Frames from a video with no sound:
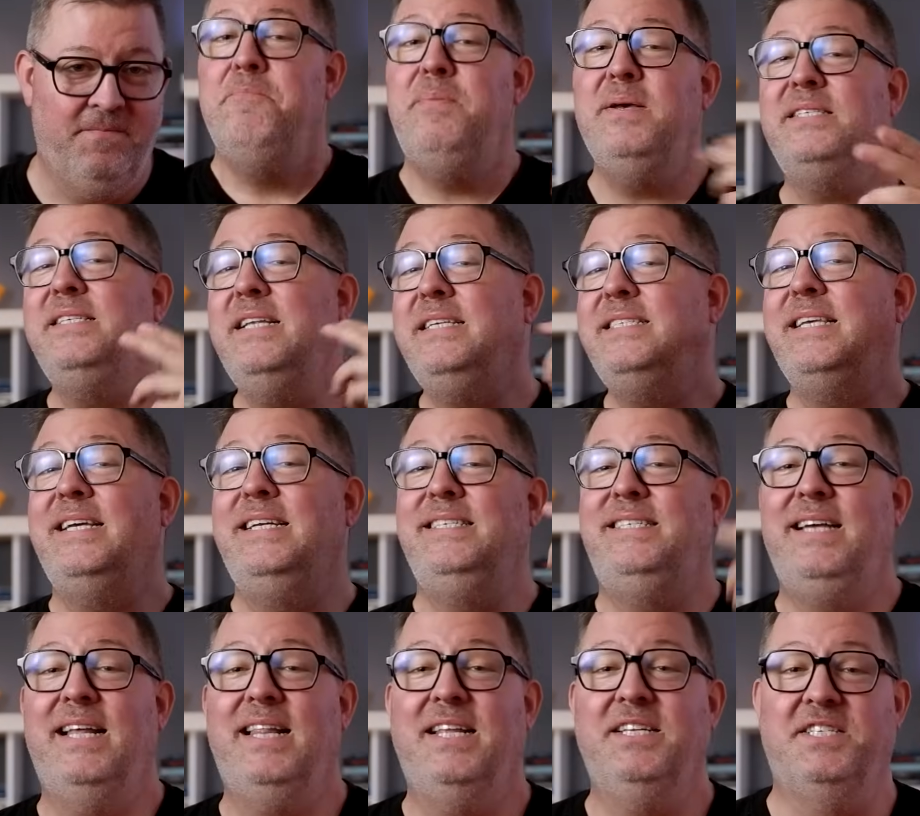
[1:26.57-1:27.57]
Business
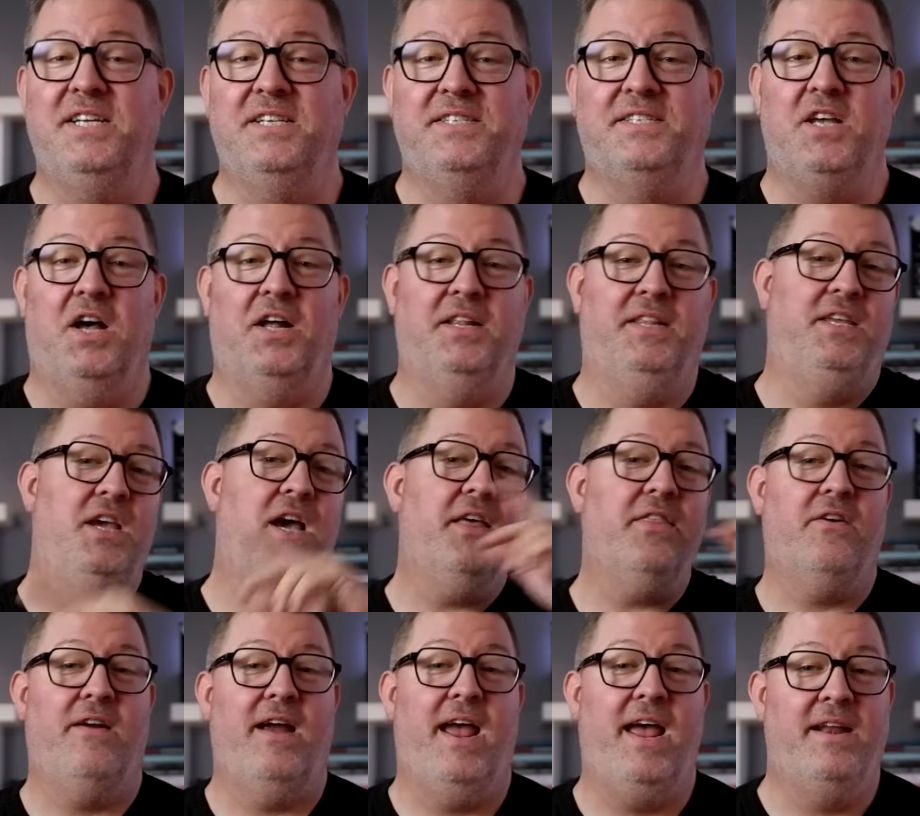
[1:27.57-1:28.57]
intelligence, on the
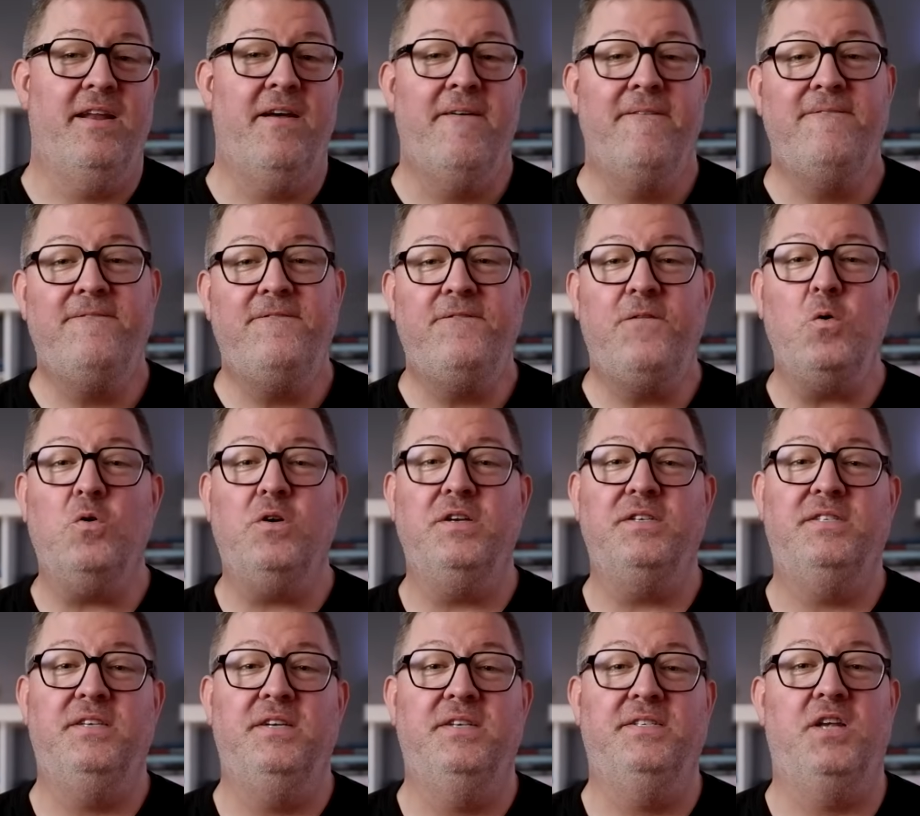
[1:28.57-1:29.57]
other end,
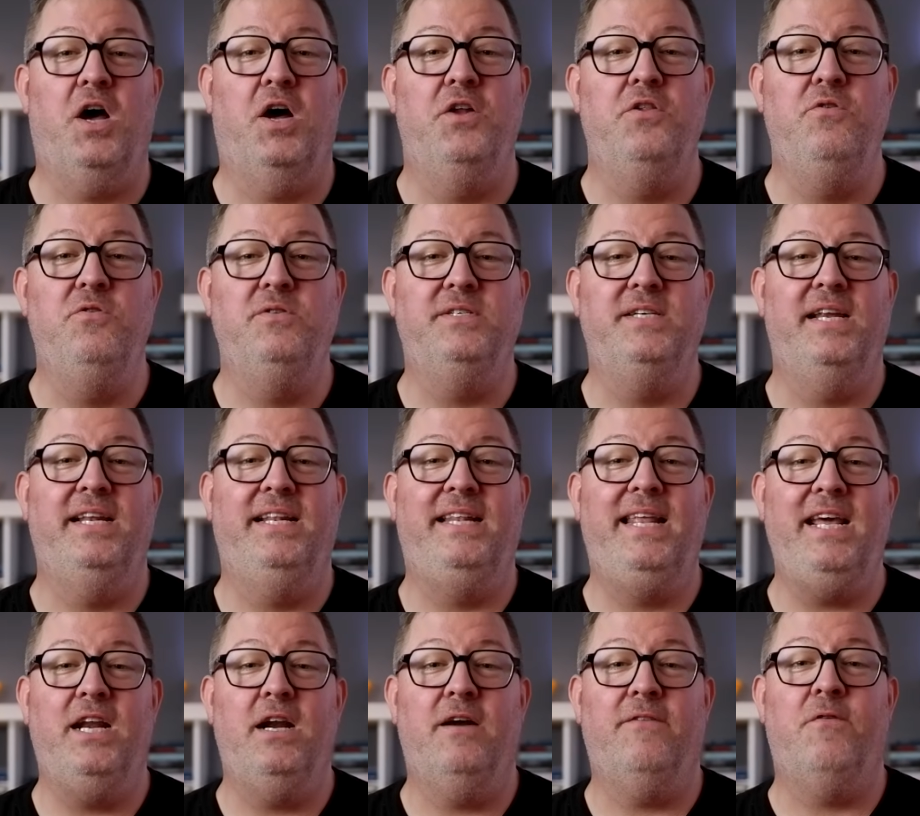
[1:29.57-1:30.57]
focuses on using
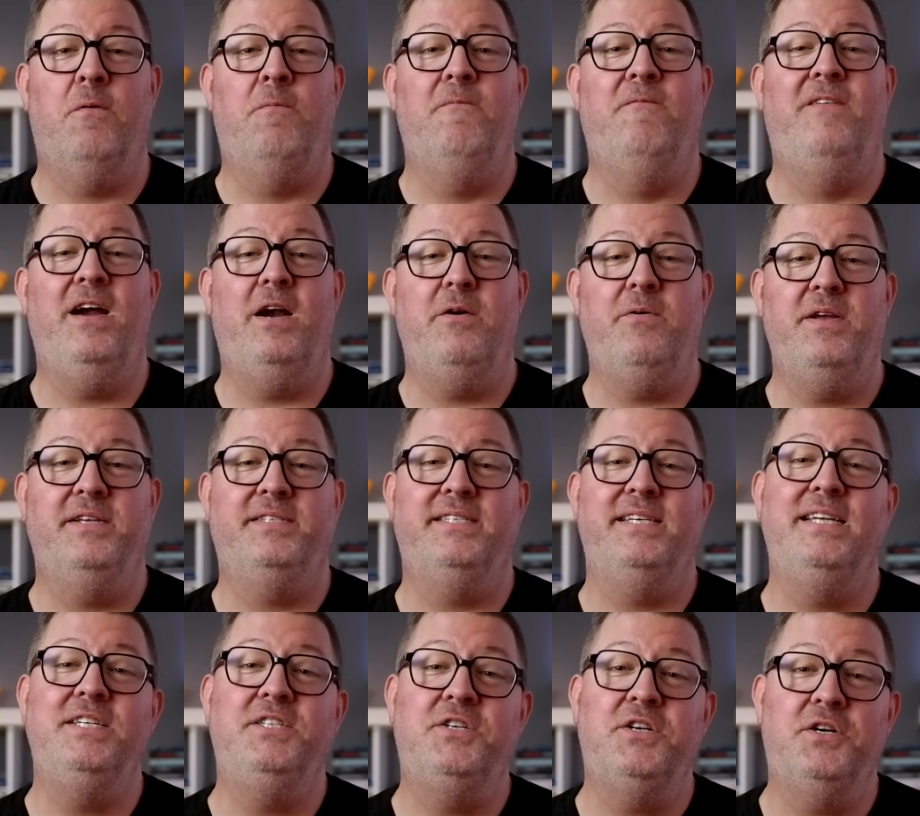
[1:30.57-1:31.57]
data from various
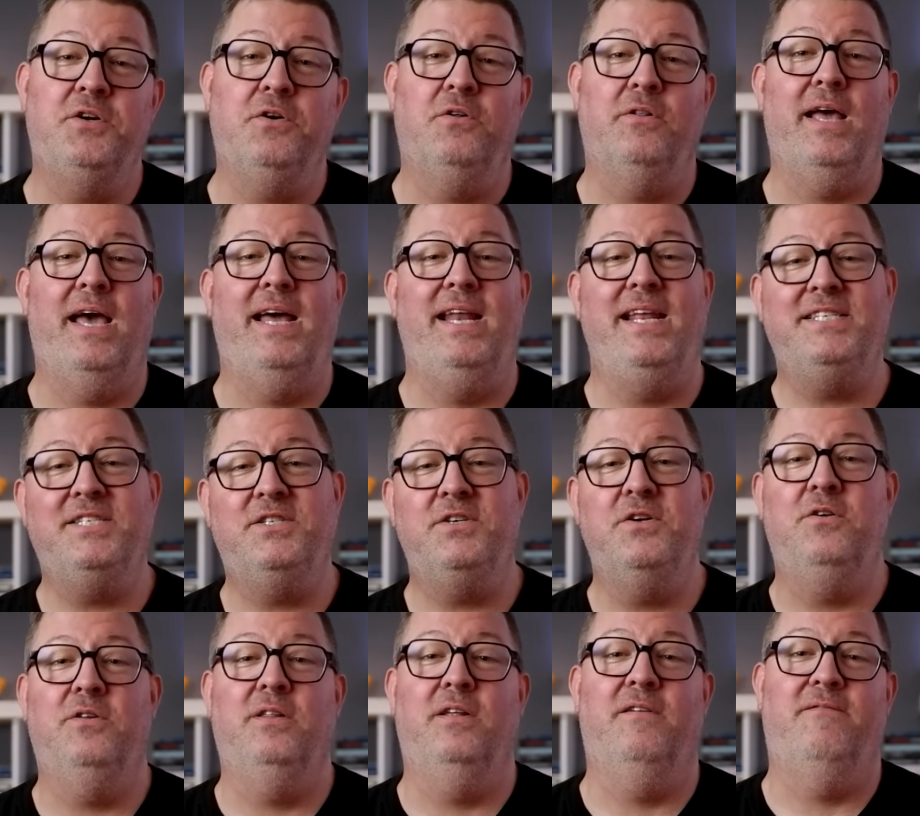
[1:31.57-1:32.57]
internal and
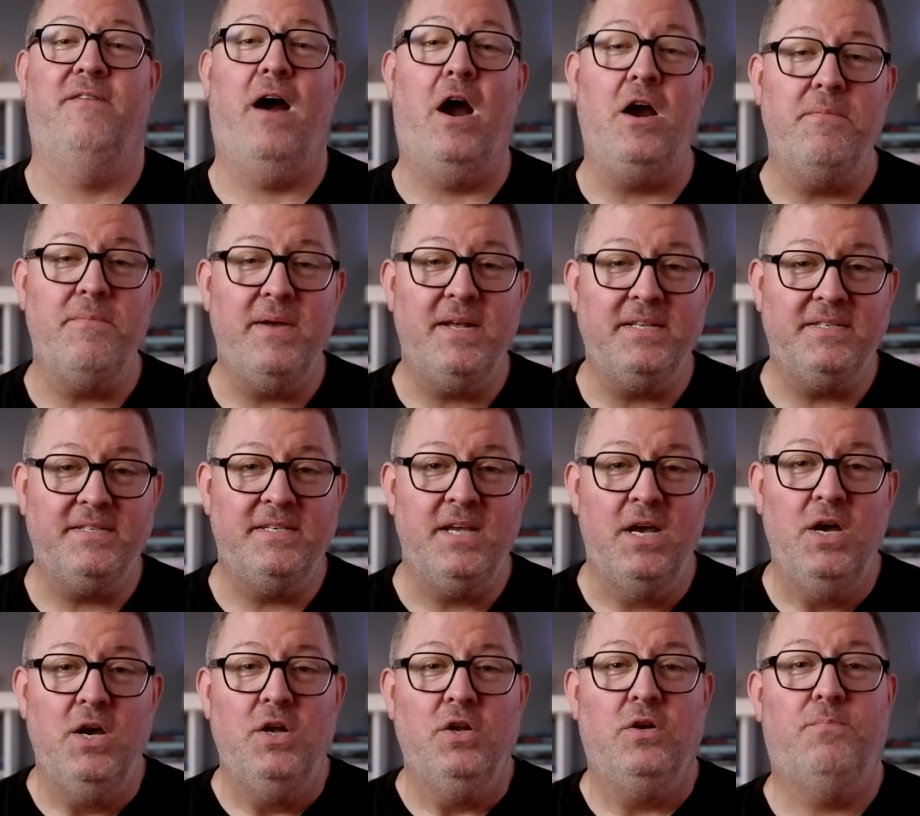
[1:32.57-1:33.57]
external environments
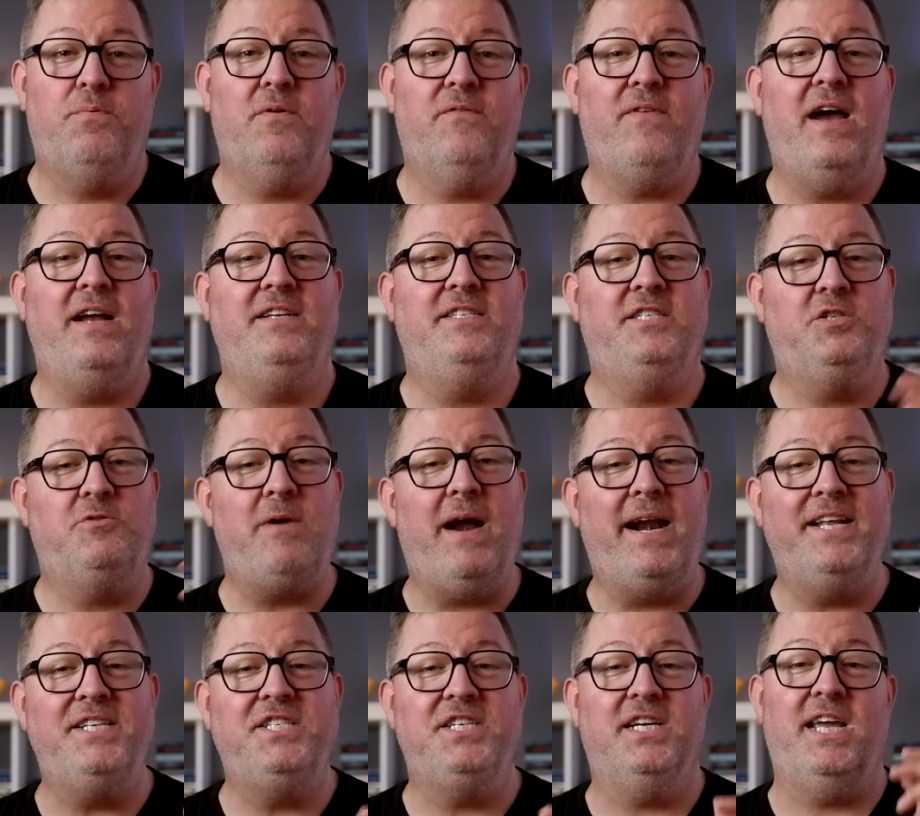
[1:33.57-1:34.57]
to provide
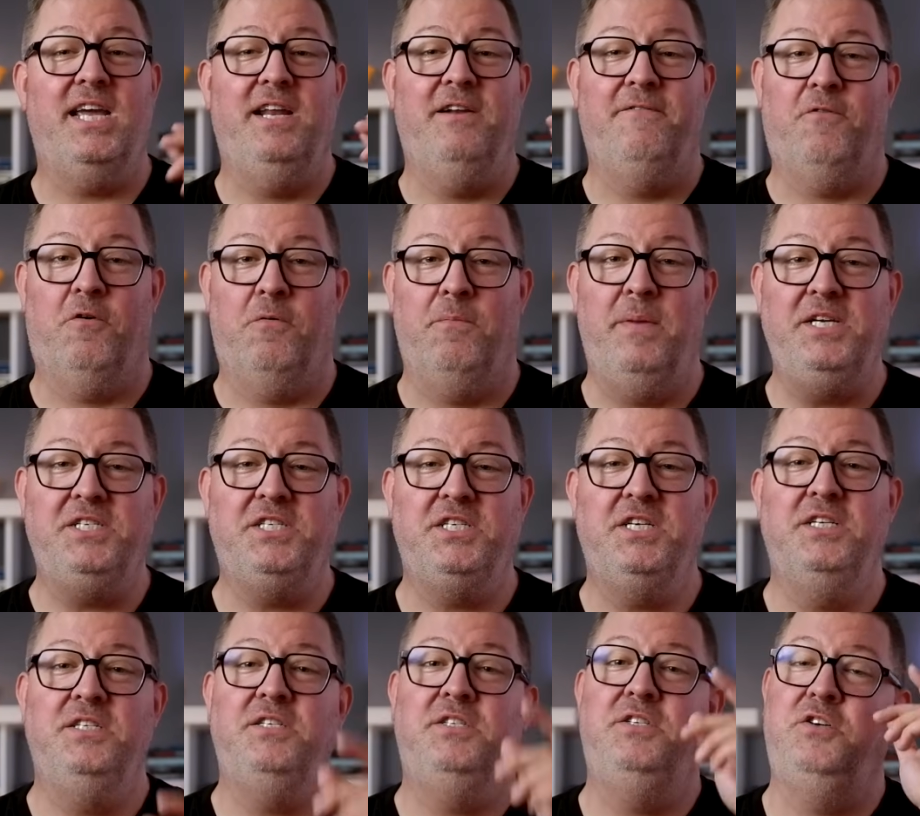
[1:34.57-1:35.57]
strategic
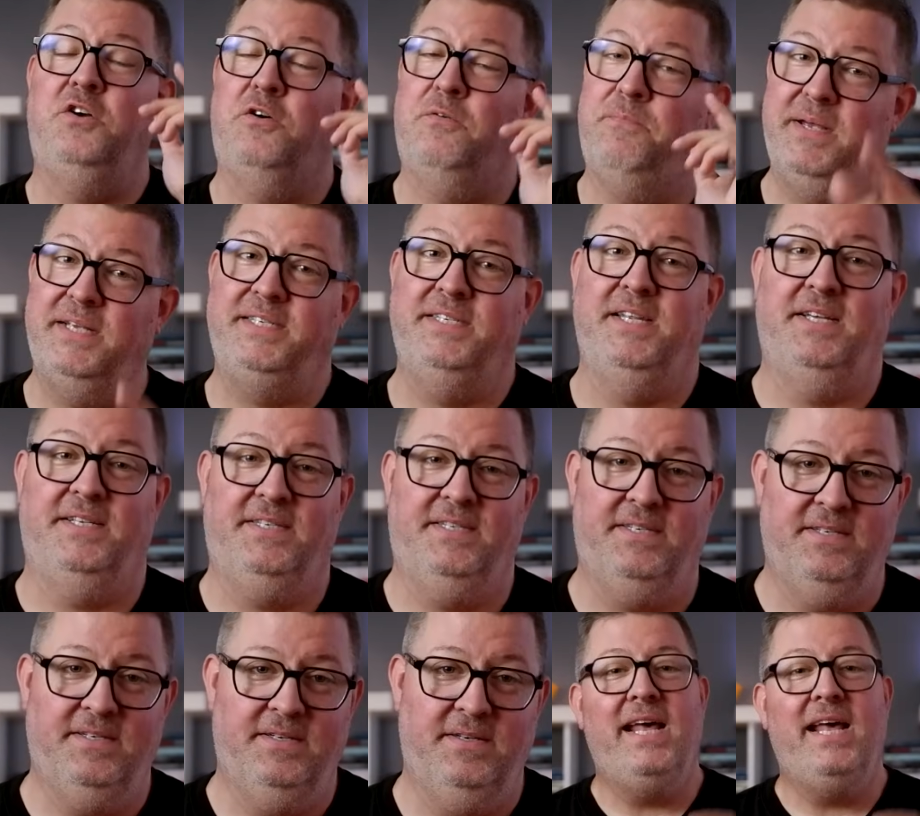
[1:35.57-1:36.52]
information to your business.